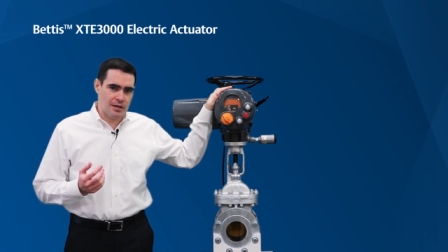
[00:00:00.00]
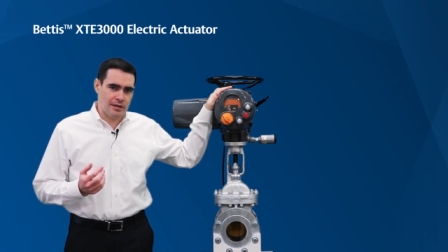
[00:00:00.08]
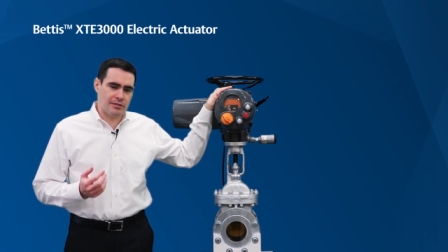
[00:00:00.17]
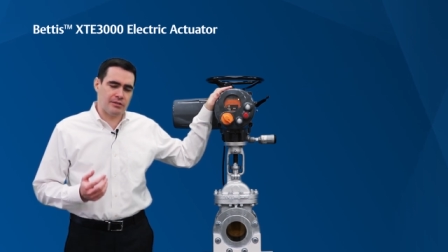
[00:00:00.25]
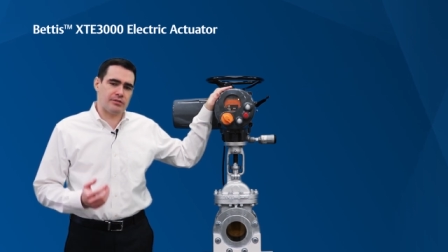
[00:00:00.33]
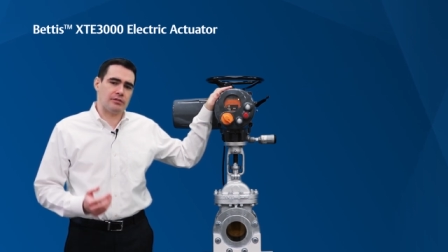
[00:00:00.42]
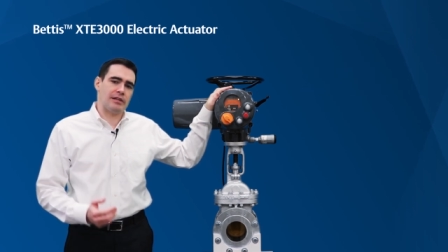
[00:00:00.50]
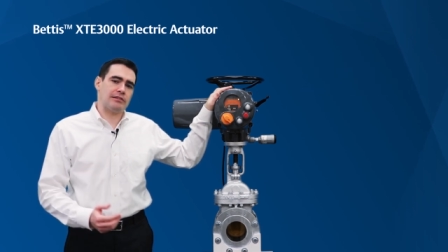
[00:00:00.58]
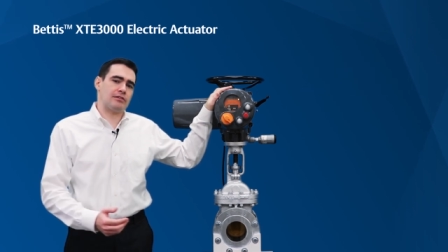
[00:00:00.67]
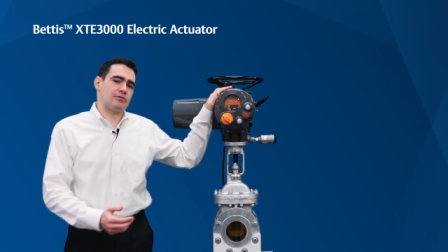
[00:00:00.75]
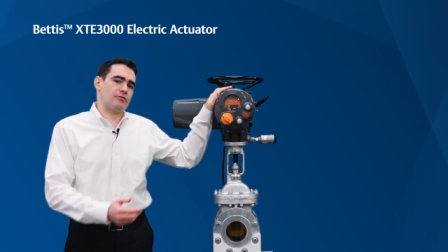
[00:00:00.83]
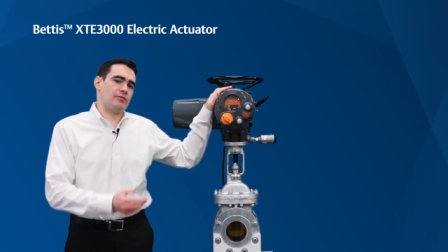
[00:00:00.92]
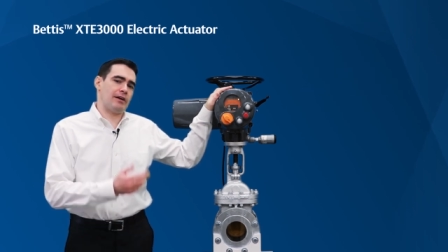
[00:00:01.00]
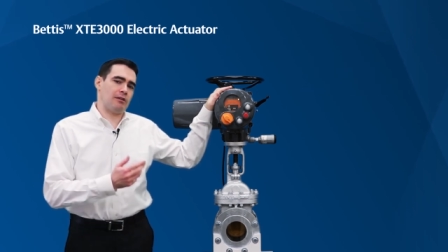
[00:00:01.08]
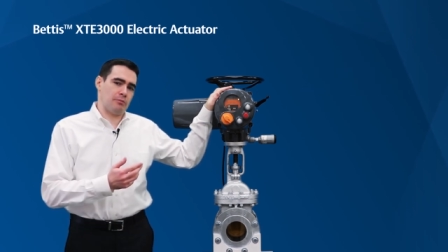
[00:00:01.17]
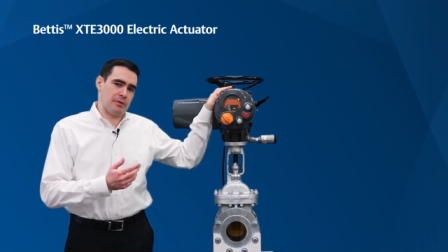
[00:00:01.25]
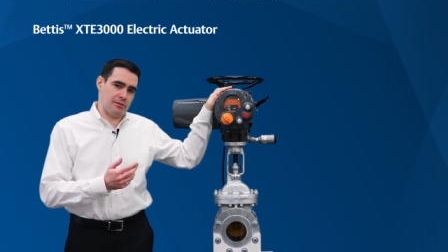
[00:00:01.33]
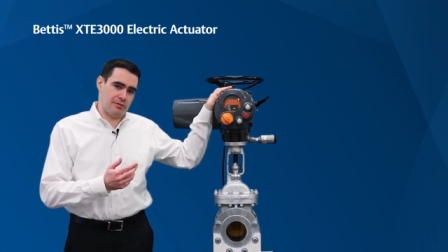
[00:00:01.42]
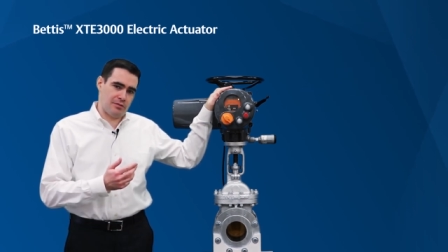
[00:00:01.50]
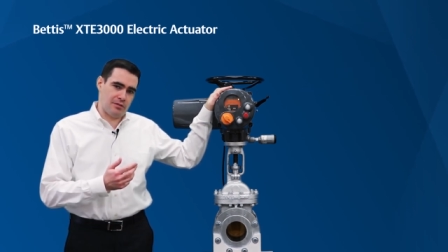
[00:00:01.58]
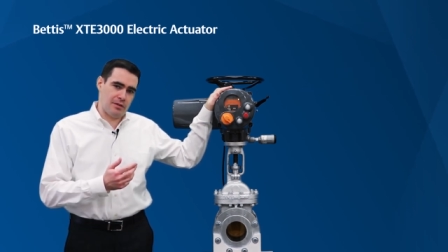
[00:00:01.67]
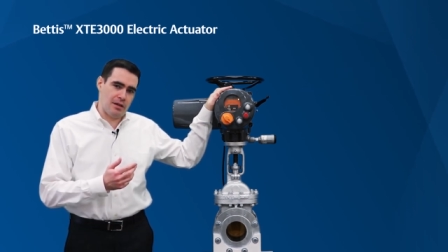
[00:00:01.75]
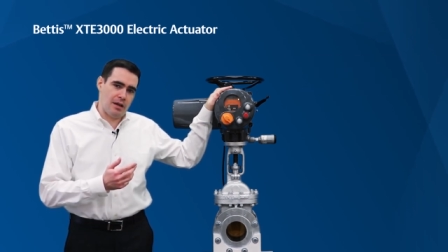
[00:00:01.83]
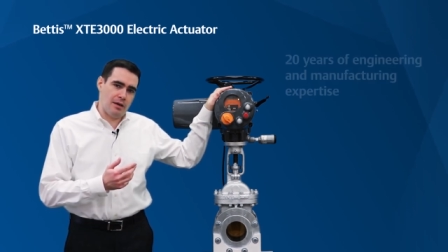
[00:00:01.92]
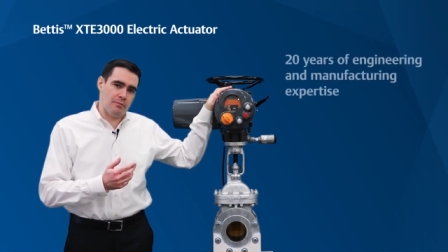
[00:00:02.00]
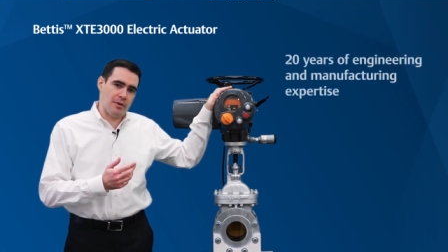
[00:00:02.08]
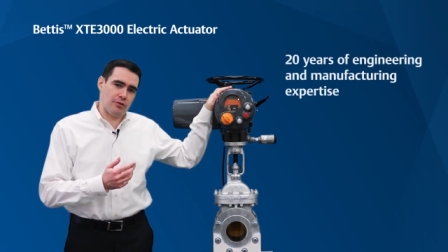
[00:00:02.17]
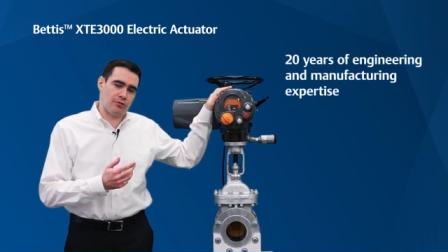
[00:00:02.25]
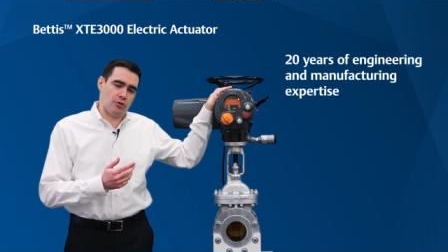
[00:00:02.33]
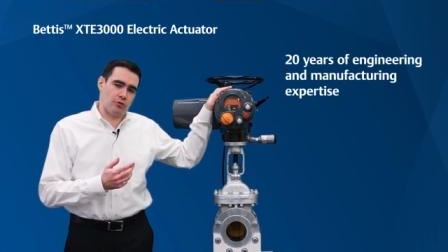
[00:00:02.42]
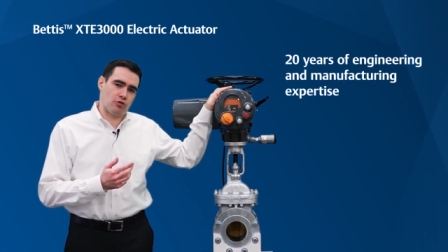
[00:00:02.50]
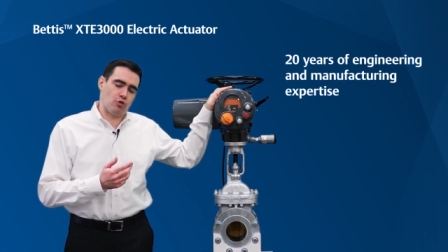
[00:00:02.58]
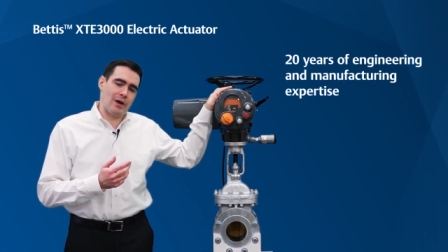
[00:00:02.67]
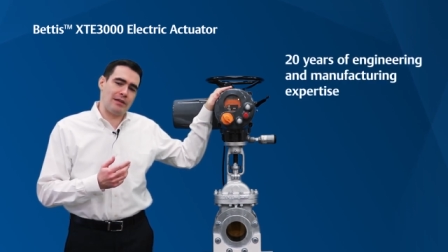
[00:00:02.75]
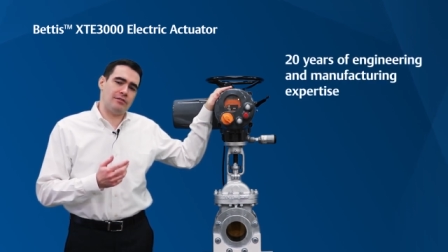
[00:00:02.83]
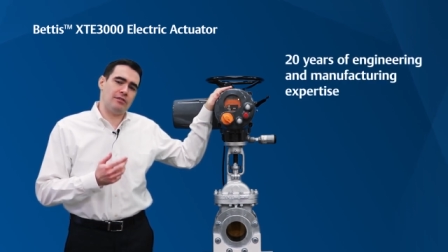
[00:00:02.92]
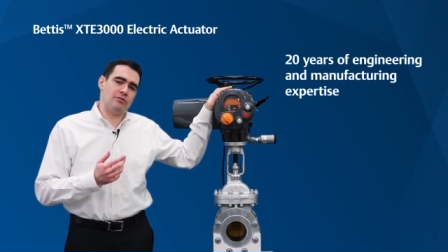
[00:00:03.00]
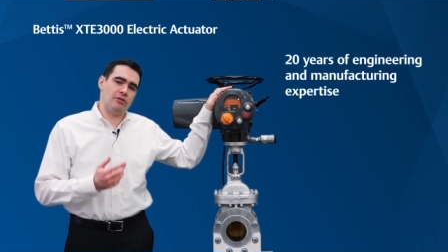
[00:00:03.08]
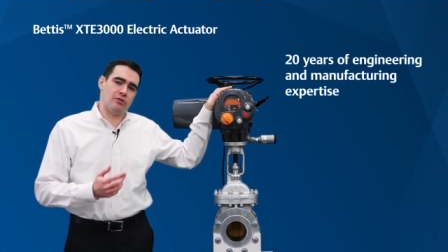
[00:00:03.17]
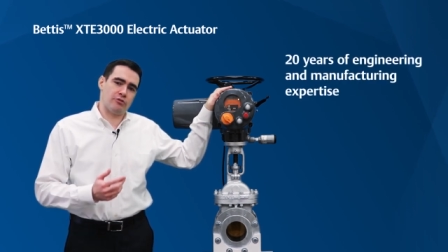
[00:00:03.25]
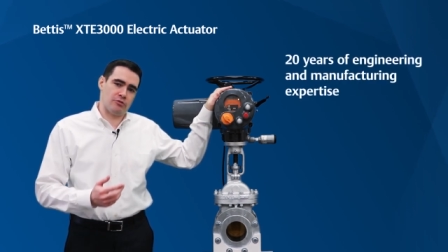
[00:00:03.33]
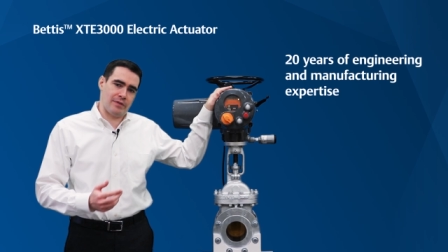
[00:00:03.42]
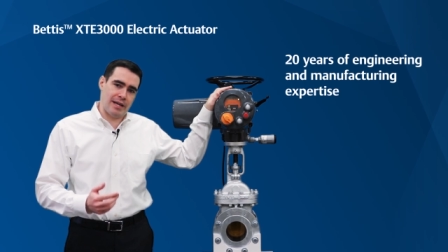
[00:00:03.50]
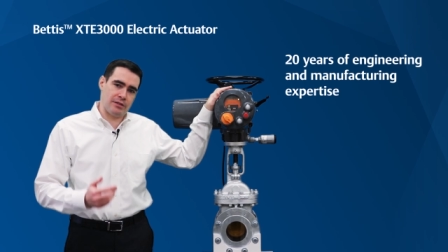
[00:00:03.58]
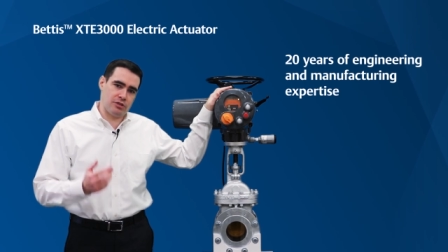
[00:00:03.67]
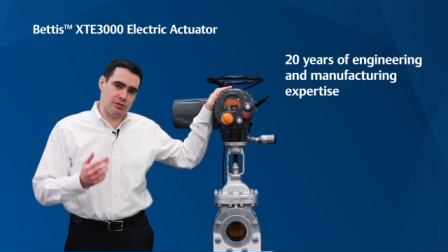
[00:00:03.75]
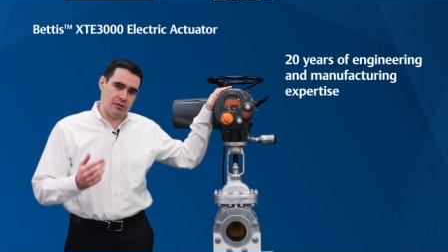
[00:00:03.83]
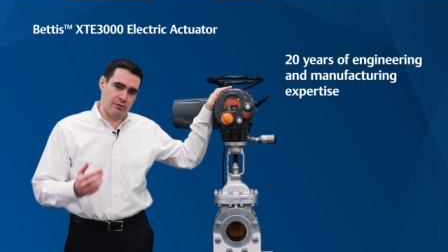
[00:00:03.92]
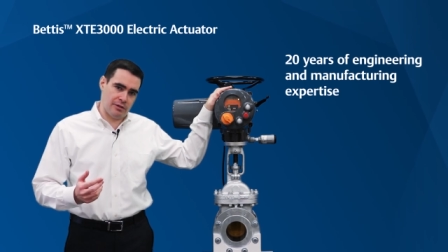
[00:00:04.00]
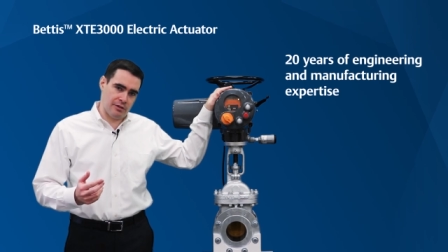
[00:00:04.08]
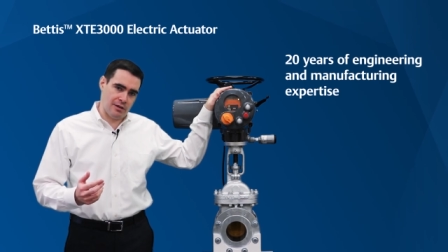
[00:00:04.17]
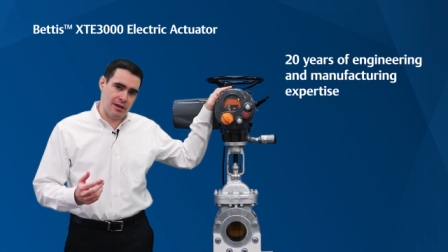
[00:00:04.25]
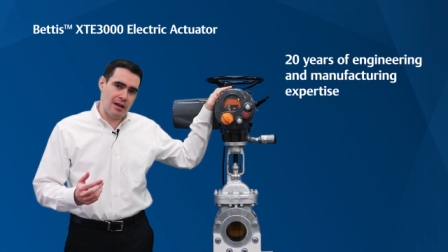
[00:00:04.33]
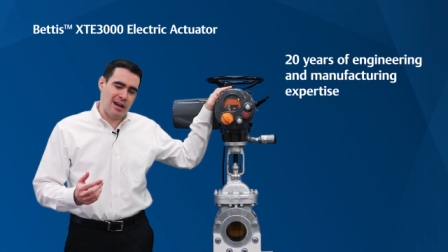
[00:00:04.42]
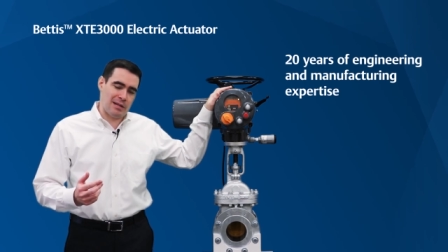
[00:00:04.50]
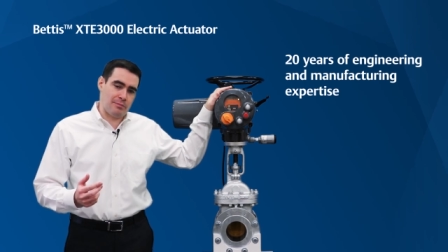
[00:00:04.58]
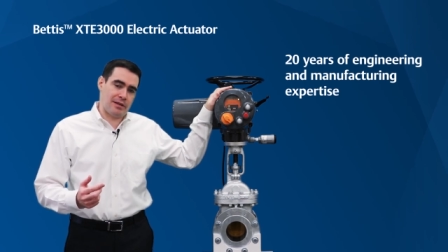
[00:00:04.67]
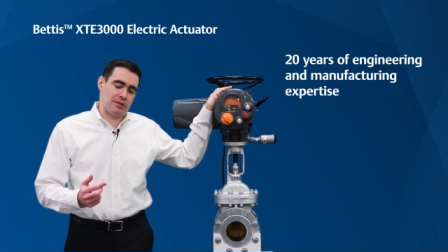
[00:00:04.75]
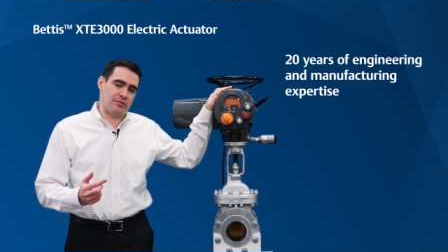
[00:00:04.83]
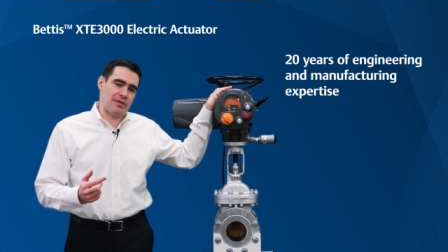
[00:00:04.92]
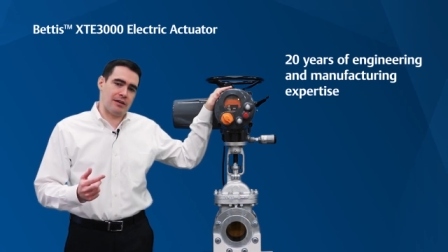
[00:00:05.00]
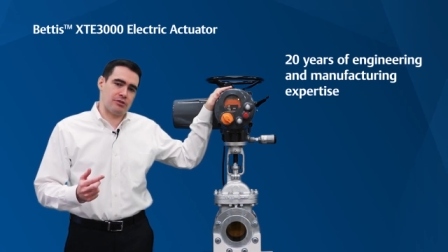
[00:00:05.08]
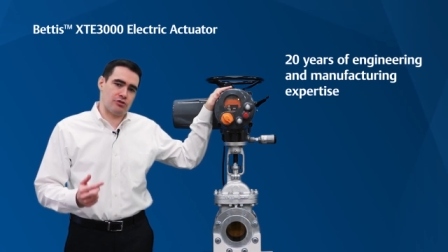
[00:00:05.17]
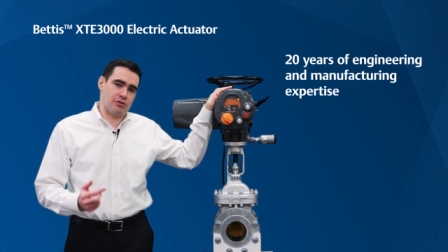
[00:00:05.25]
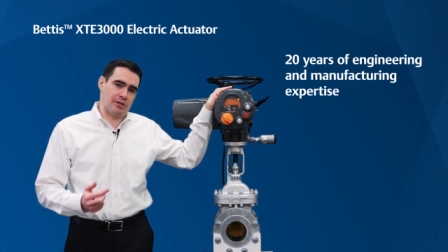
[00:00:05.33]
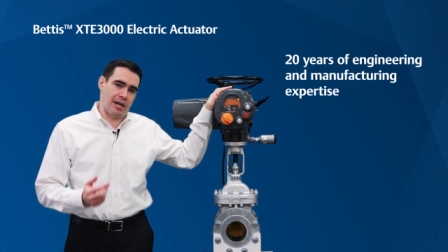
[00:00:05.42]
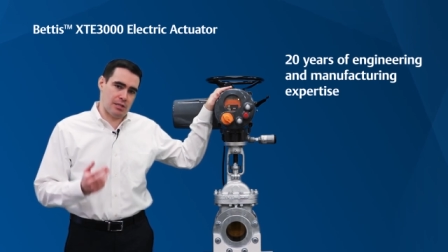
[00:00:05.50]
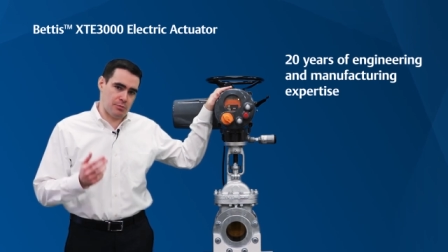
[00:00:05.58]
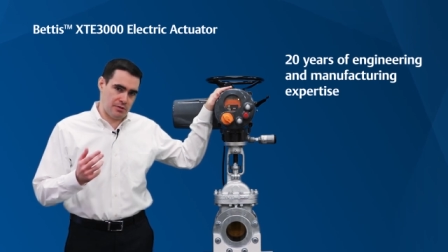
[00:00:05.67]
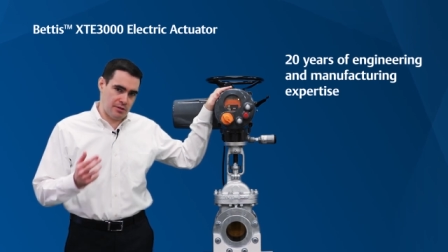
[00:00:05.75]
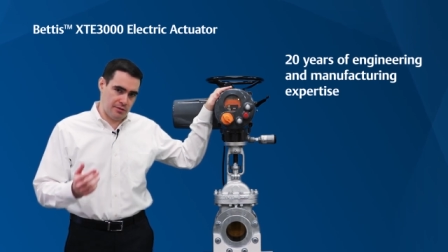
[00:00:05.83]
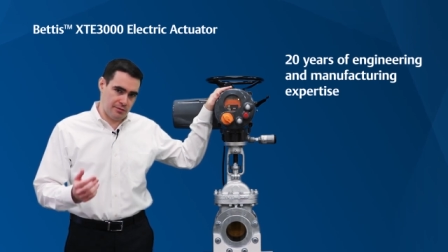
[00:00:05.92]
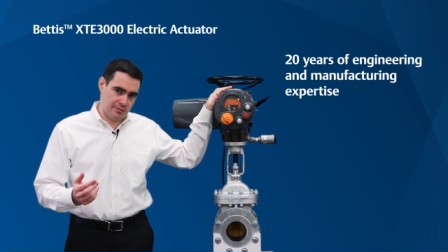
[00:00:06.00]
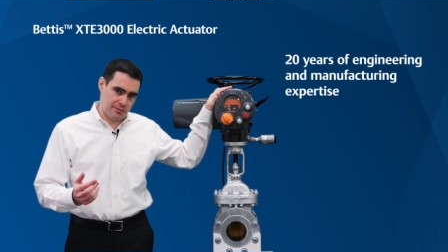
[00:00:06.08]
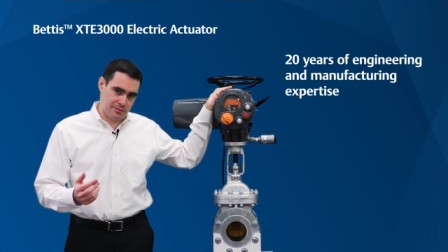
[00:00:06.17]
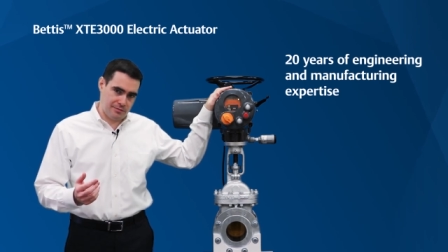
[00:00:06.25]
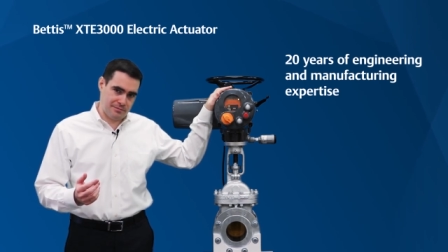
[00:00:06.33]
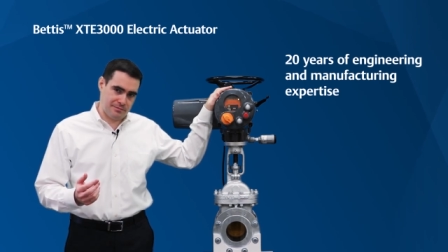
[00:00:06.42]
It is the latest development based on 20 years of engineering and manufacturing expertise.